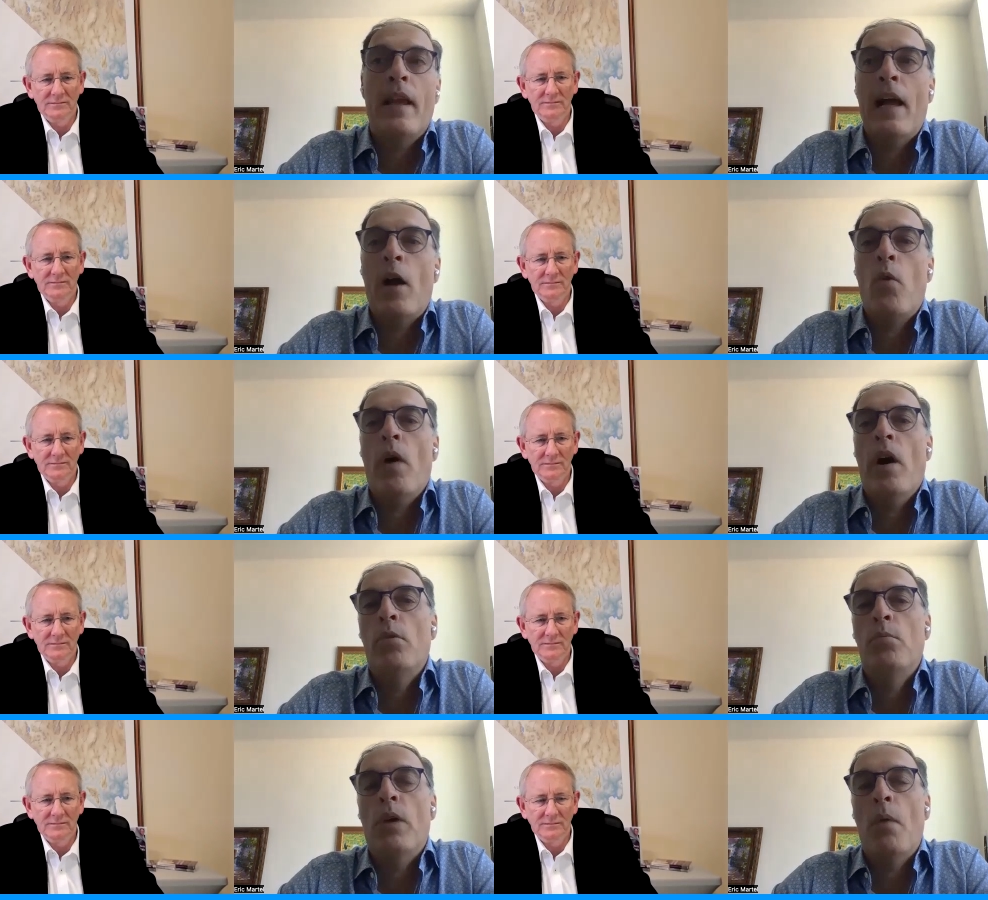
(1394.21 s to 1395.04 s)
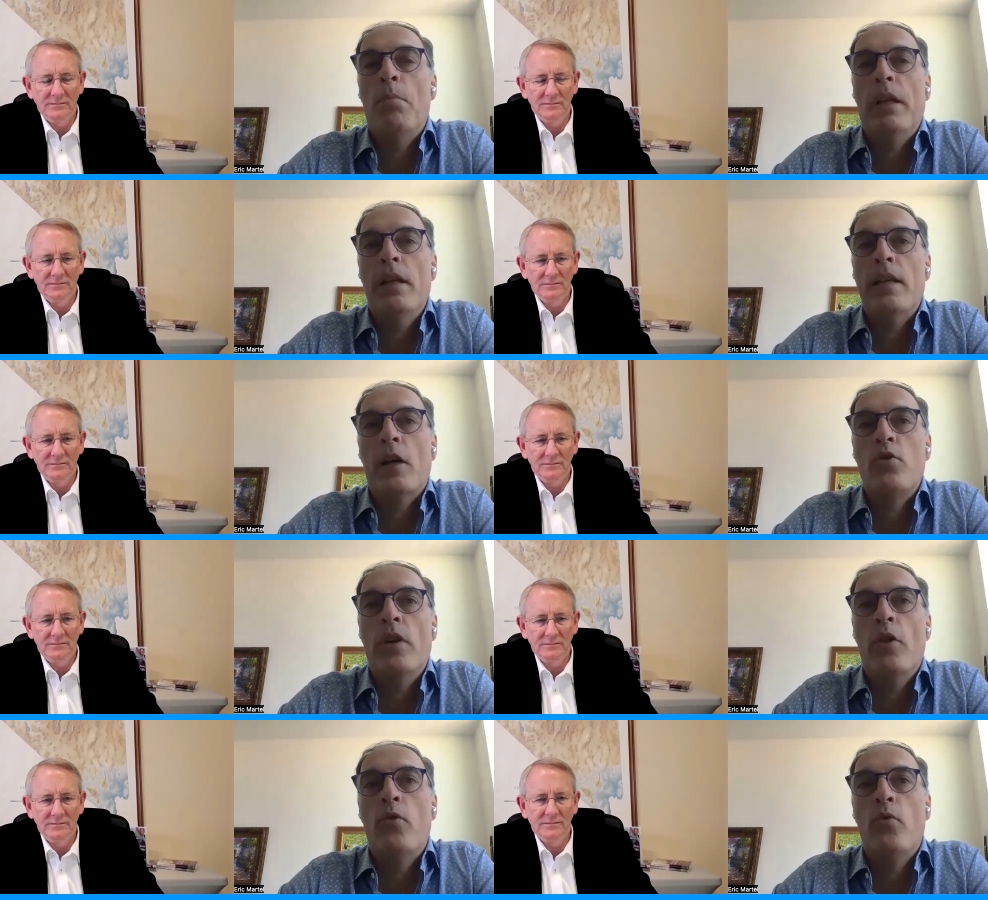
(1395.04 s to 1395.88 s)
Speaker 1: that I acquired property is
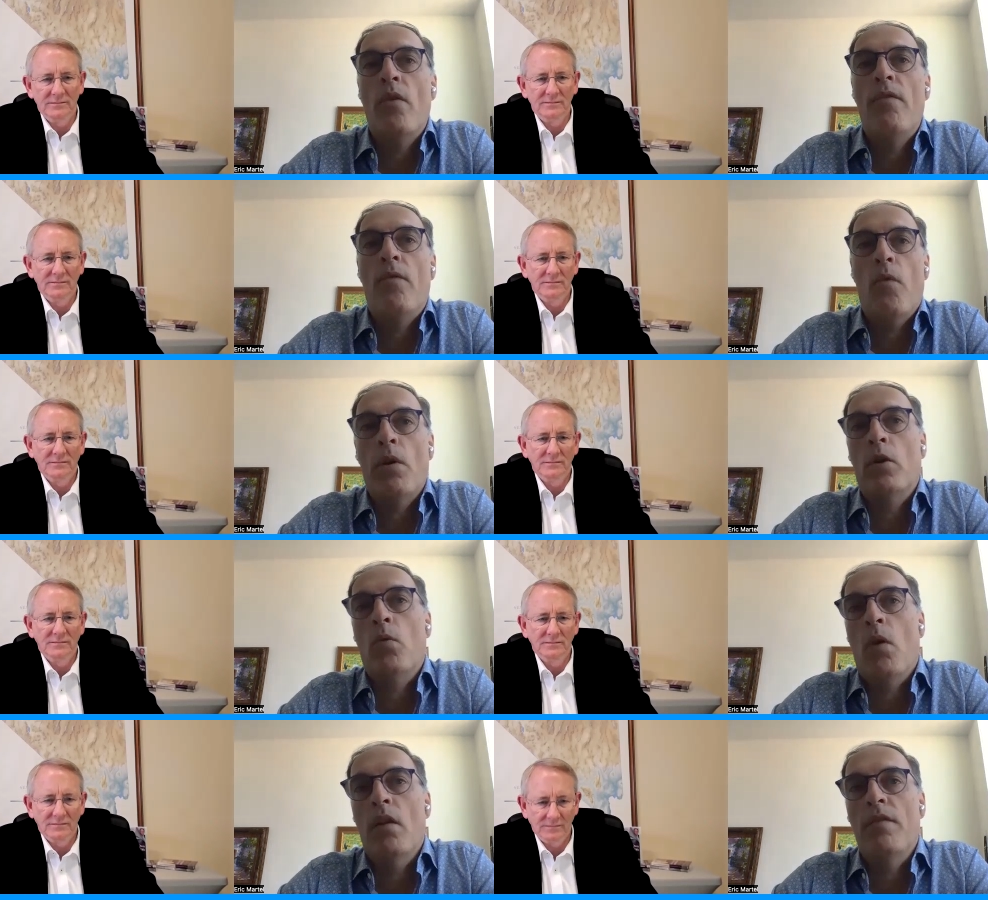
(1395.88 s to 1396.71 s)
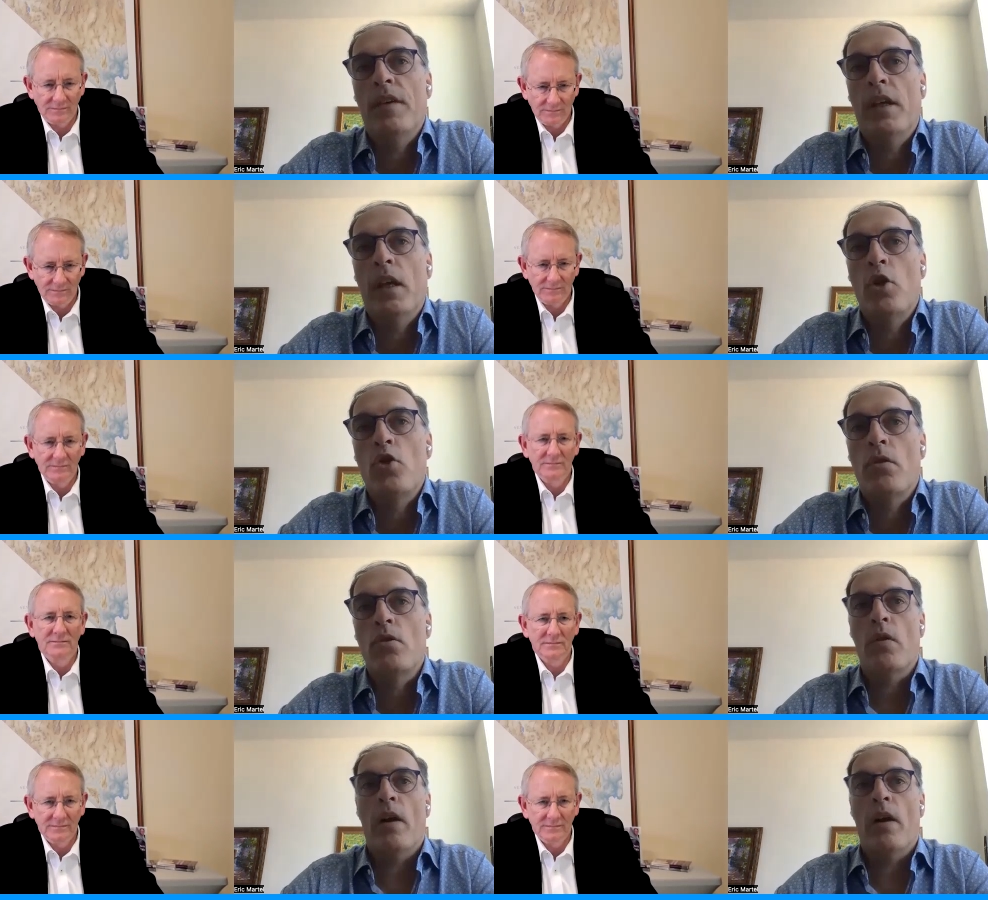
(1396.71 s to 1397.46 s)
actually through a foreign qualification.